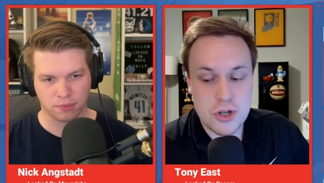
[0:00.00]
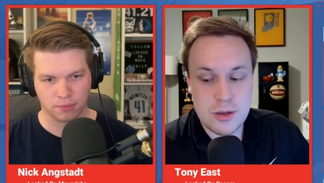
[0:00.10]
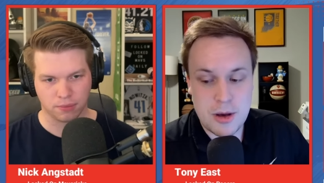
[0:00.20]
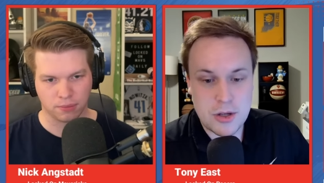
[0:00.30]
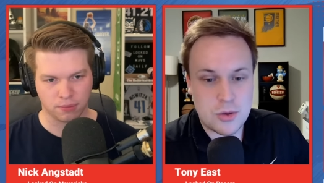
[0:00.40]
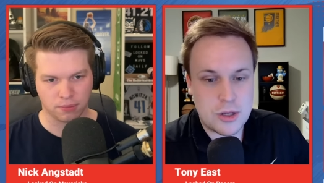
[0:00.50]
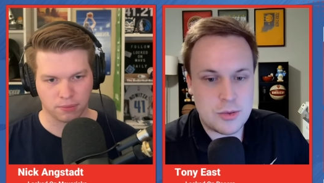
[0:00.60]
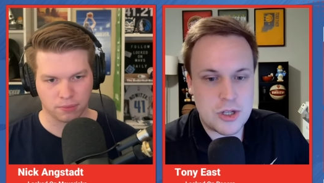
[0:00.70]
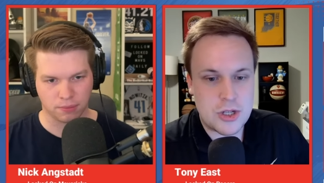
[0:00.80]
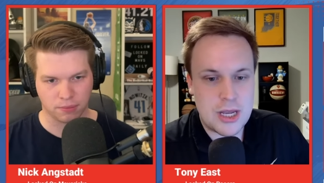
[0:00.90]
Speaker 1: the most, the ones
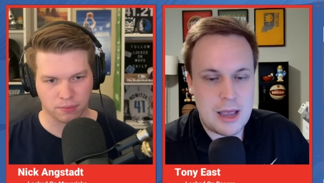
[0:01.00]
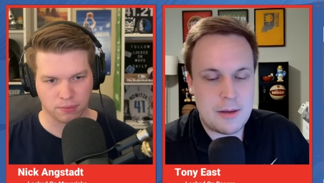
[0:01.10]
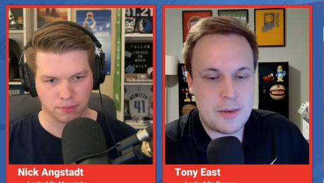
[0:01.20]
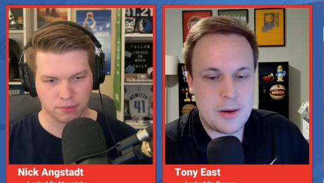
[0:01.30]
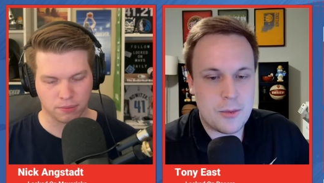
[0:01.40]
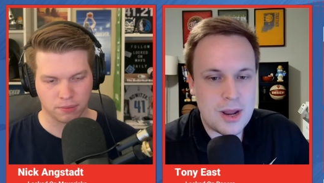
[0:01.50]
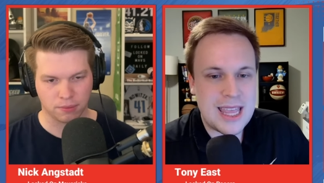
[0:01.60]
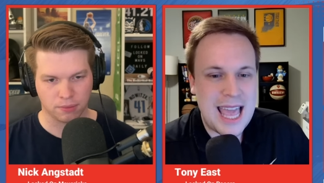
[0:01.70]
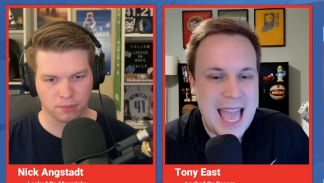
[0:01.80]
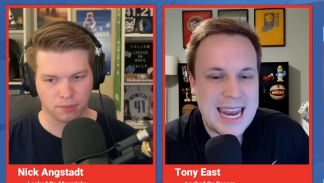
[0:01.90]
we just named, but
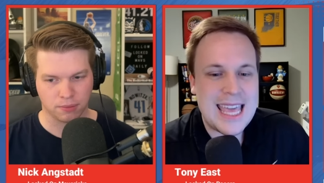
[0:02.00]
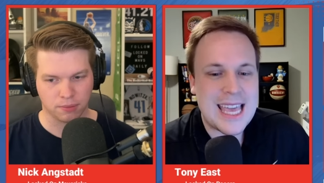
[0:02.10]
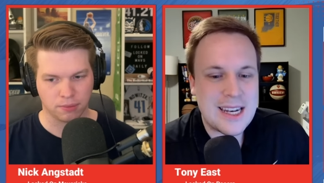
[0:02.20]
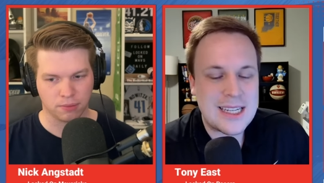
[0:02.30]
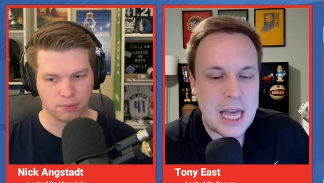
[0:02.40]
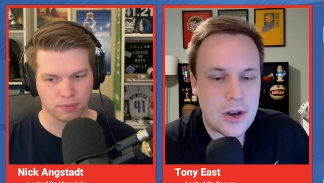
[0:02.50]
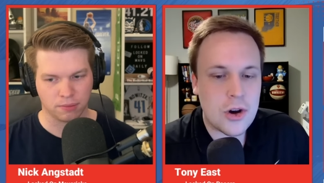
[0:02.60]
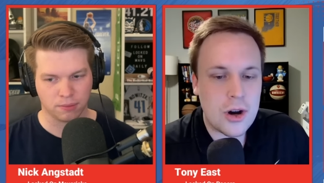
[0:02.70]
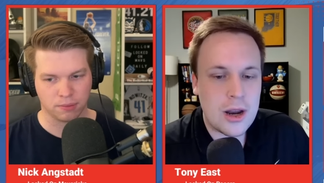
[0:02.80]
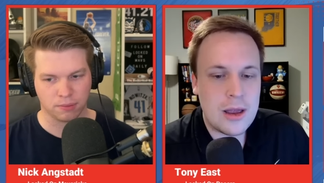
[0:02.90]
really any
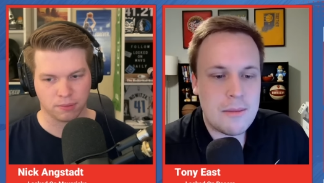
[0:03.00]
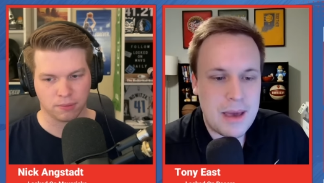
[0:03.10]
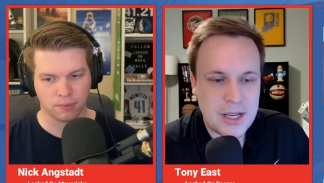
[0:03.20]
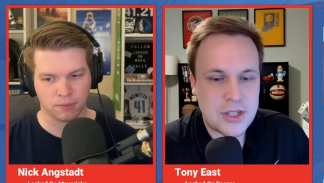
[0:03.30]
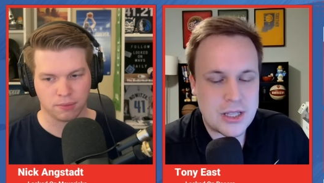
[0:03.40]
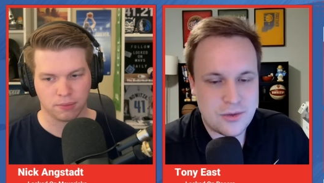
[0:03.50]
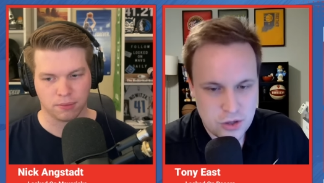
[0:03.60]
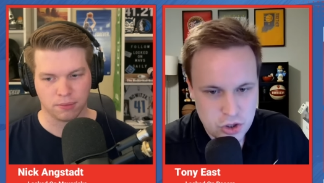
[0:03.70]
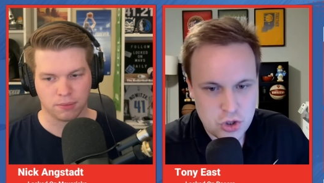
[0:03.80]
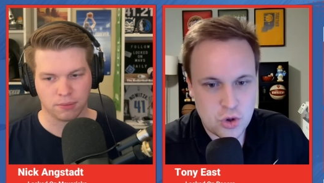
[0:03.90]
contender makes sense for the
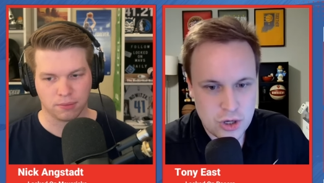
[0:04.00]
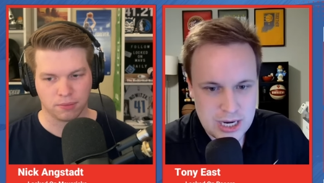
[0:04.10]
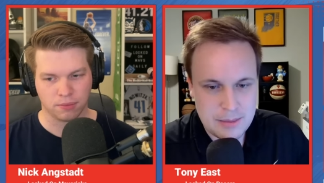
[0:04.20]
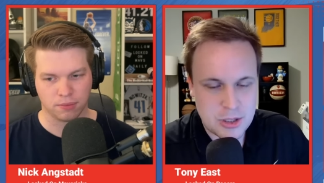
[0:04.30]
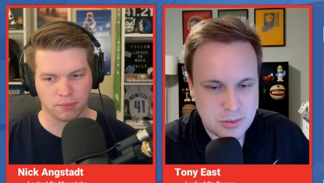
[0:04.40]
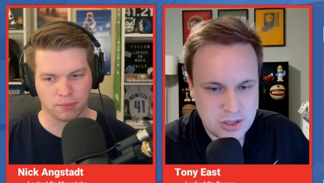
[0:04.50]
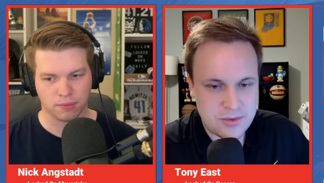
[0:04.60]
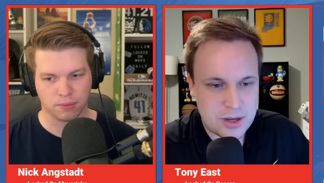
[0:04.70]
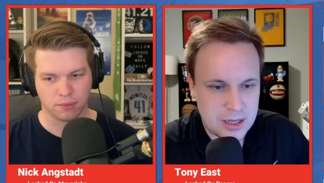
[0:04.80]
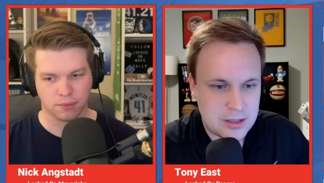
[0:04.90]
shooter type
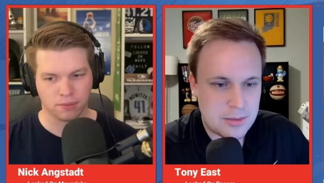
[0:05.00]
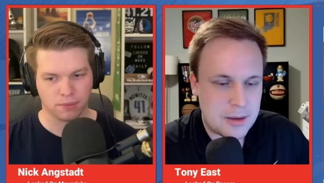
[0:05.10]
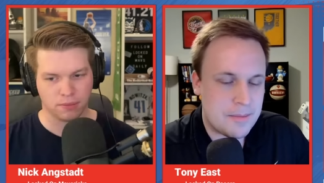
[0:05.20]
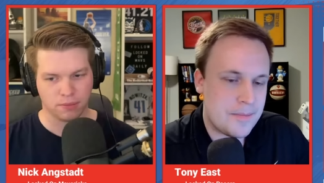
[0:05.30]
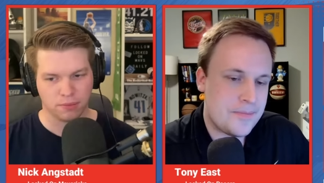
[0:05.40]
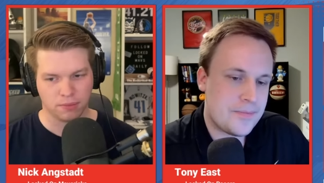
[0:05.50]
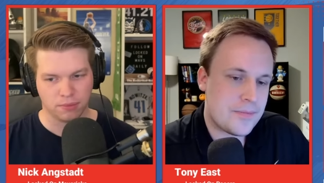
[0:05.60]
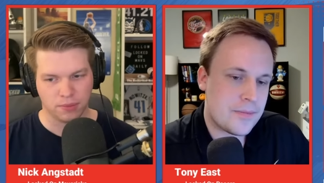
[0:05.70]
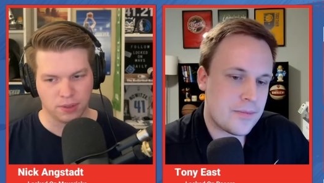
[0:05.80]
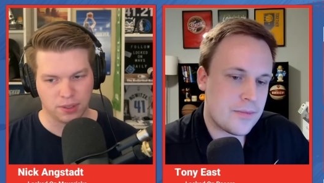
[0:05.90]
specifically to me.
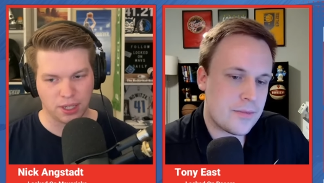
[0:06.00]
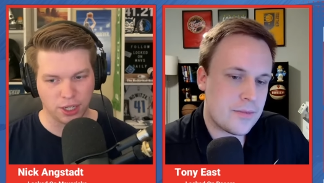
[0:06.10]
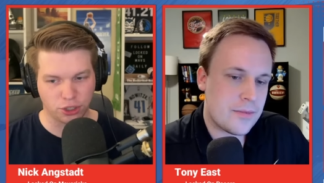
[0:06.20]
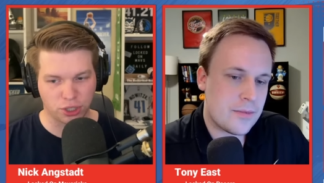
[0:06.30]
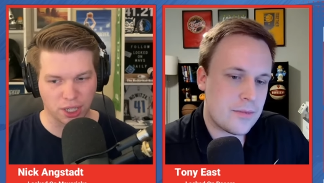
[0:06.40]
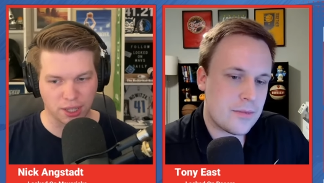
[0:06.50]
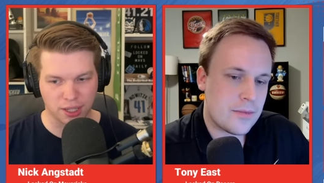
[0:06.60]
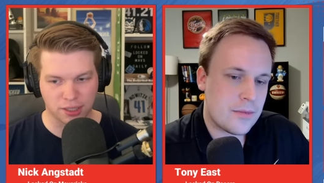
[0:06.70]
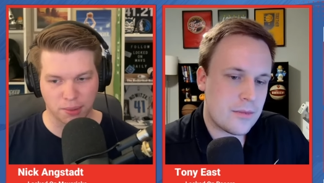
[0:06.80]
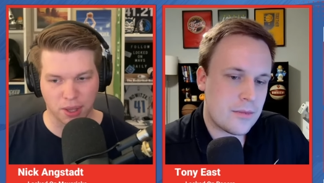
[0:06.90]
Speaker 2: It's an interesting list.
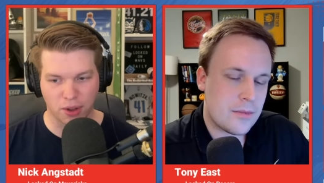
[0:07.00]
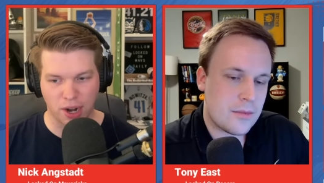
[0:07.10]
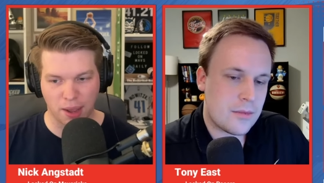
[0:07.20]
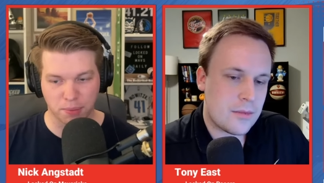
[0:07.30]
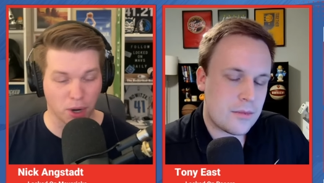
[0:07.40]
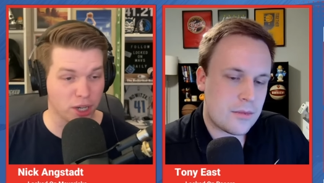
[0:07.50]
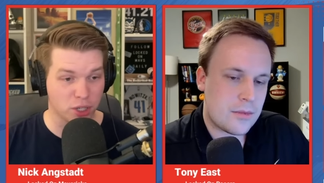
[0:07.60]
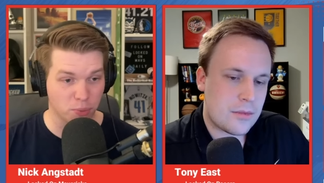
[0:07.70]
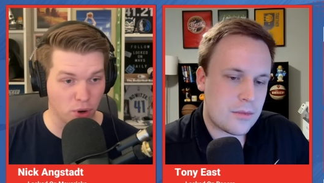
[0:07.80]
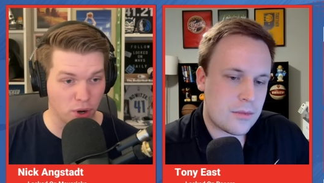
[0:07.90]
Some of the other names, Marcus
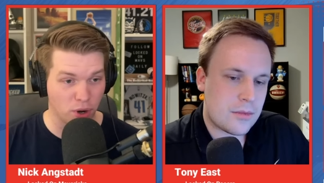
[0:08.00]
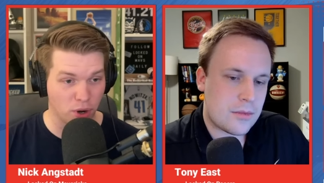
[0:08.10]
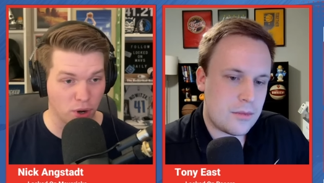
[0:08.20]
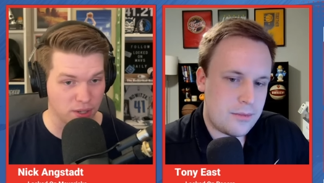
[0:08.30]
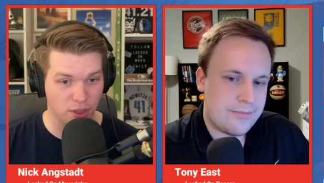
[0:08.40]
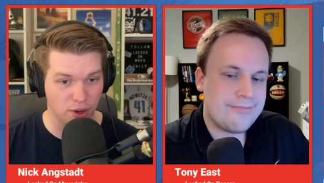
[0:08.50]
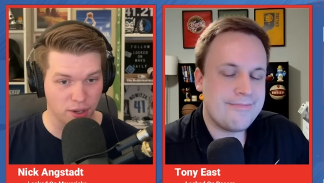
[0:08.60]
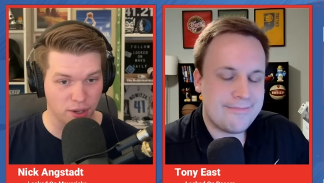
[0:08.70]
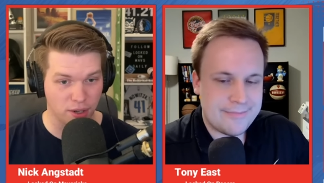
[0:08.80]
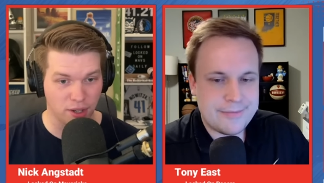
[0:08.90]
Morris is another
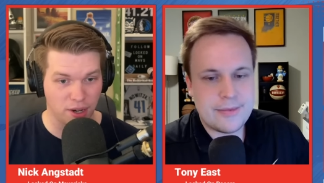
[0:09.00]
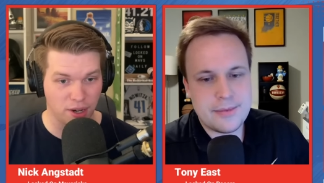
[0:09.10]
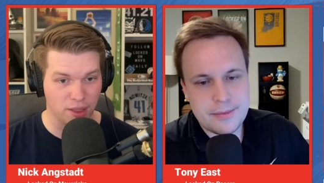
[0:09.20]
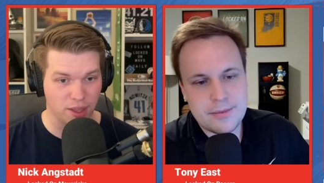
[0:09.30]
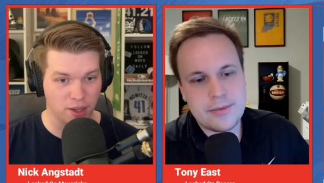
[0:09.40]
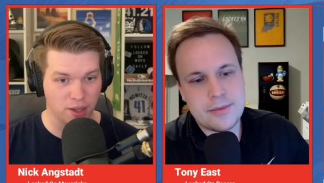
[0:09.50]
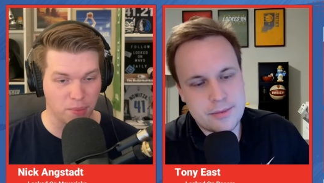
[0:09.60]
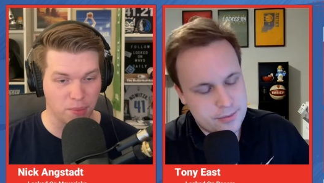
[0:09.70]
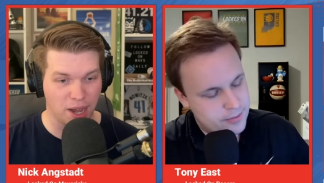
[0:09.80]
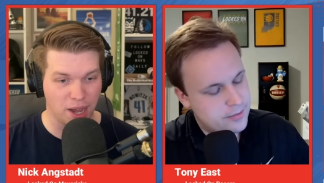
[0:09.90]
name that could get bought
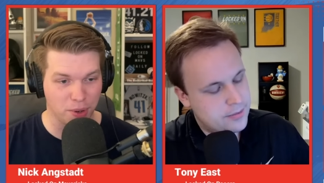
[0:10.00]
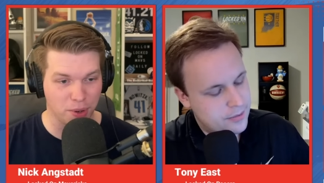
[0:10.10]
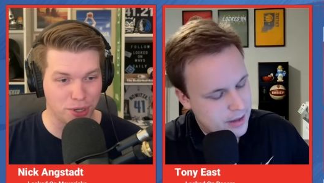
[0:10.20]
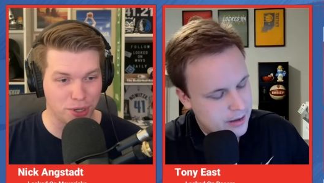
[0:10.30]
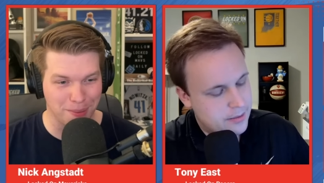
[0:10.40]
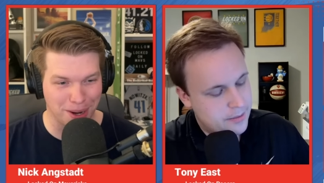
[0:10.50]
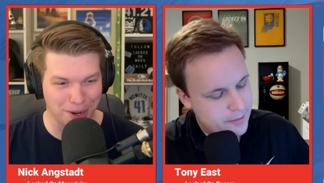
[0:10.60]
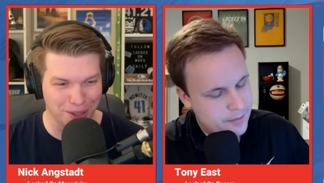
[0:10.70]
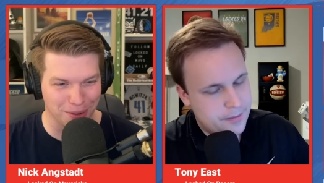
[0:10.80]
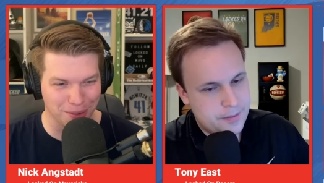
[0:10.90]
out that we were talking about
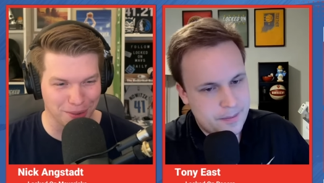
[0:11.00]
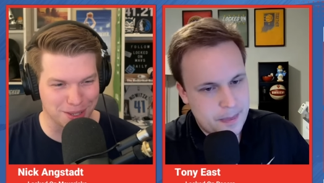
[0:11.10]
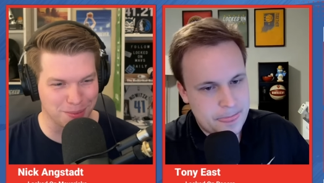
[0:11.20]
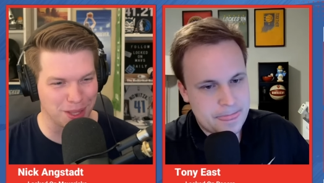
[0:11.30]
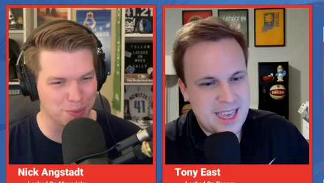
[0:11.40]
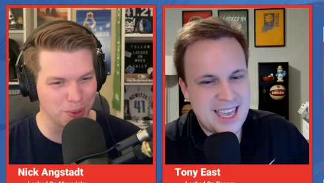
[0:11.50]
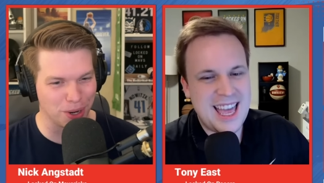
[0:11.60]
earlier with the Spurs,